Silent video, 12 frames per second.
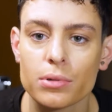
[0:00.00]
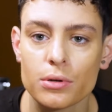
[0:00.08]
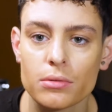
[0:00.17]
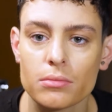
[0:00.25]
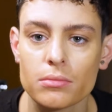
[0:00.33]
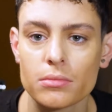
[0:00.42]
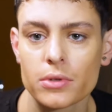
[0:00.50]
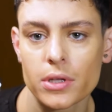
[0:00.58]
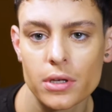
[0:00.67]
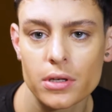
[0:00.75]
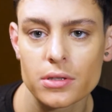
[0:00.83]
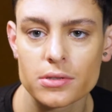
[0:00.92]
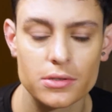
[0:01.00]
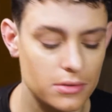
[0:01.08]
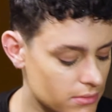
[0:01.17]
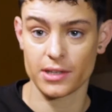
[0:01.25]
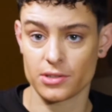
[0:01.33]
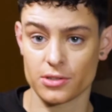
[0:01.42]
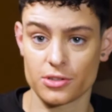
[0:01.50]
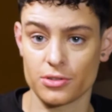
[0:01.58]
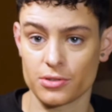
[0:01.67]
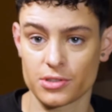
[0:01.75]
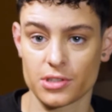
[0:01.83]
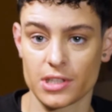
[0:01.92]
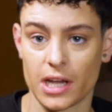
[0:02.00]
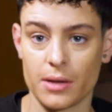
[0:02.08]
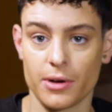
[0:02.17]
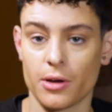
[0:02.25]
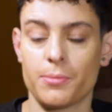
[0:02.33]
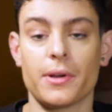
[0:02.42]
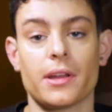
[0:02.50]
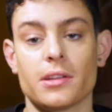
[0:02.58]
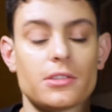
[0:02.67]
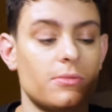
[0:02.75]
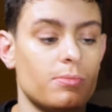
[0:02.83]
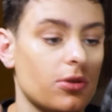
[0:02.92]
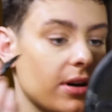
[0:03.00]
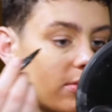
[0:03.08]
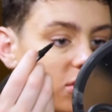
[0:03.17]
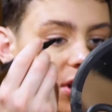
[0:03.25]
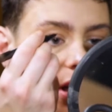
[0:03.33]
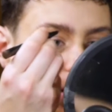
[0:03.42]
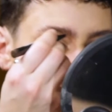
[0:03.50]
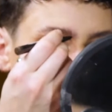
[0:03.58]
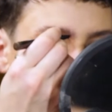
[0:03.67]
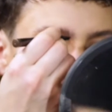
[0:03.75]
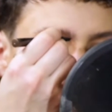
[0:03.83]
Boom. Yes. I just used this eyebrow pen. It's brown shaped.